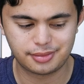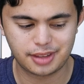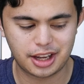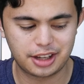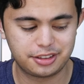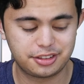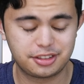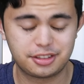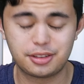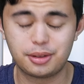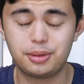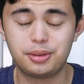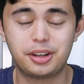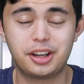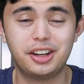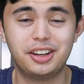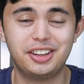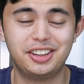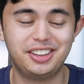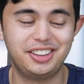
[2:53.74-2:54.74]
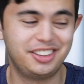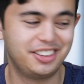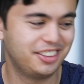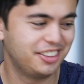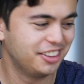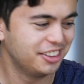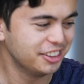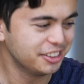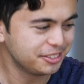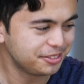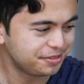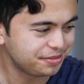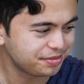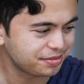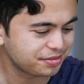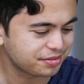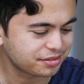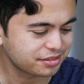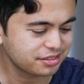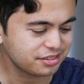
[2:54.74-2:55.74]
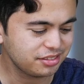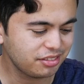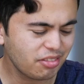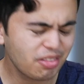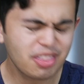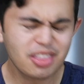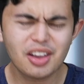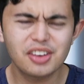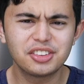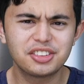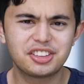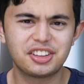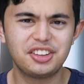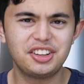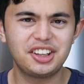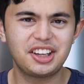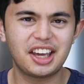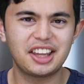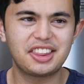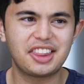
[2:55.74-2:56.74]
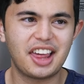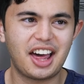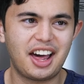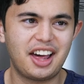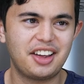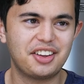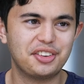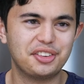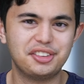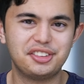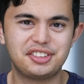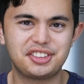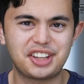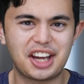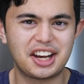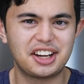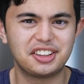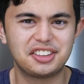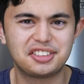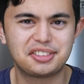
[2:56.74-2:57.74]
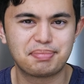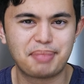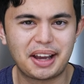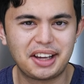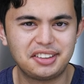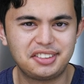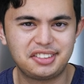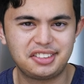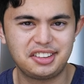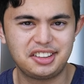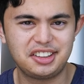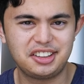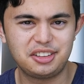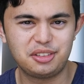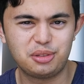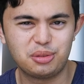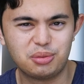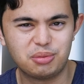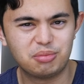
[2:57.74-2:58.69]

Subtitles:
That's so good. So you get those kind of spicy